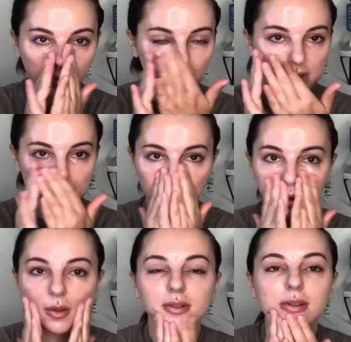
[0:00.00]
This
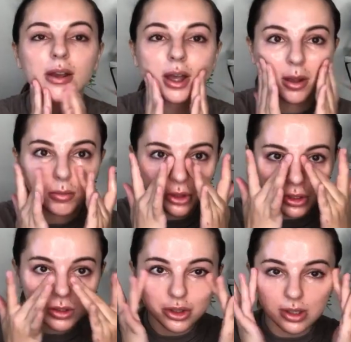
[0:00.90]
has um,
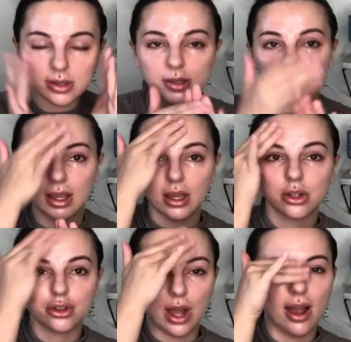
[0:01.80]
ginseng
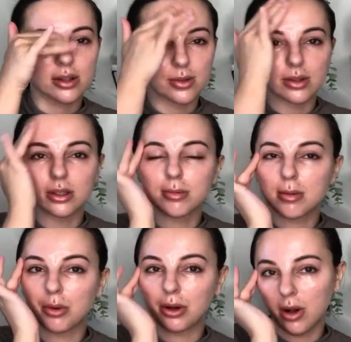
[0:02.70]
extract, so it's a little bit
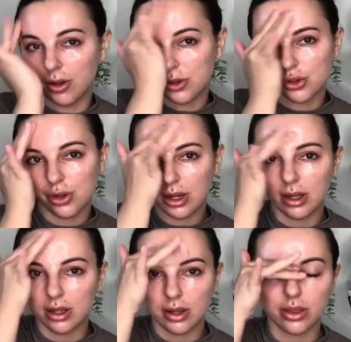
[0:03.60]
more
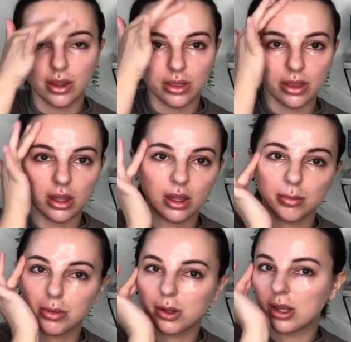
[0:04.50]
concentrated than the
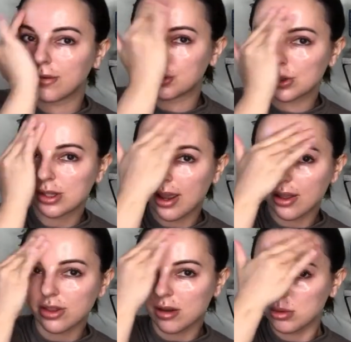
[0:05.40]
Beauty of
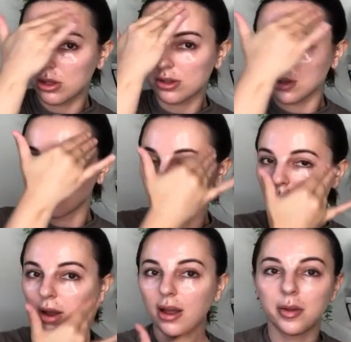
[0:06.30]
Joseon that I've been using for a
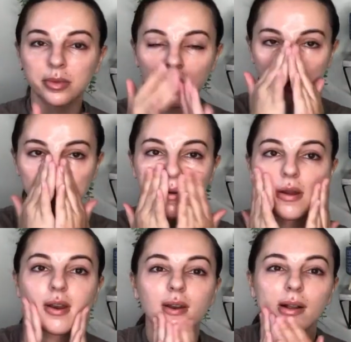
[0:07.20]
while.
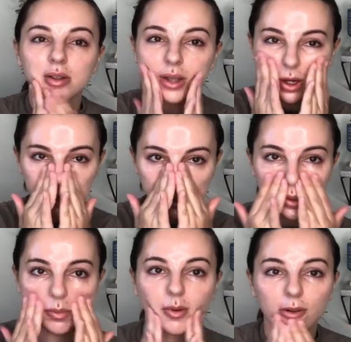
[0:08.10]
And it has actually
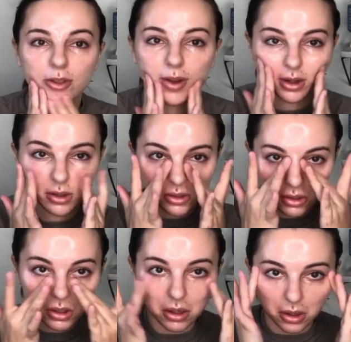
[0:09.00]
some growth factors
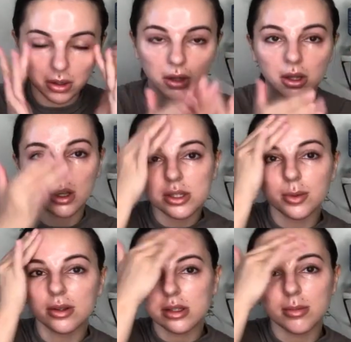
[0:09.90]
in here, as
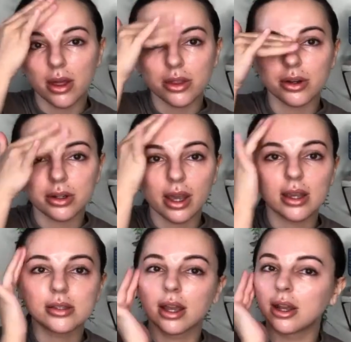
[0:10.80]
well as some other
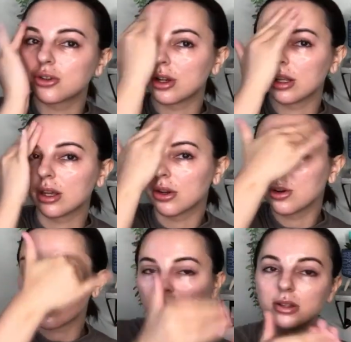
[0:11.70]
nice hydrating
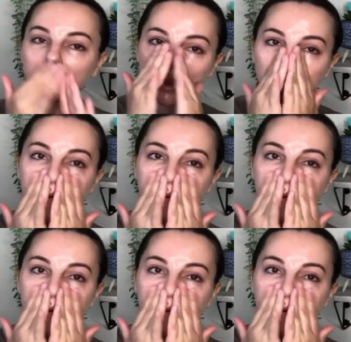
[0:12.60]
ingredients.